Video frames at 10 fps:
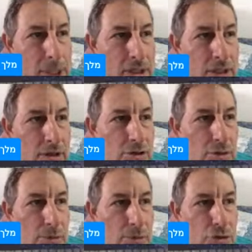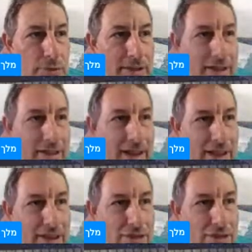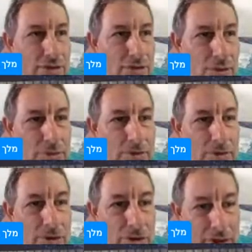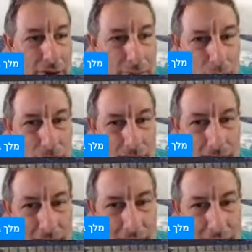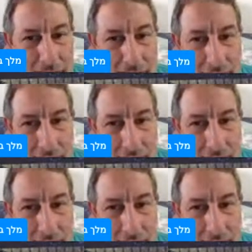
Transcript: So Moshe was content, or it was good in Moshe's eyes, okay?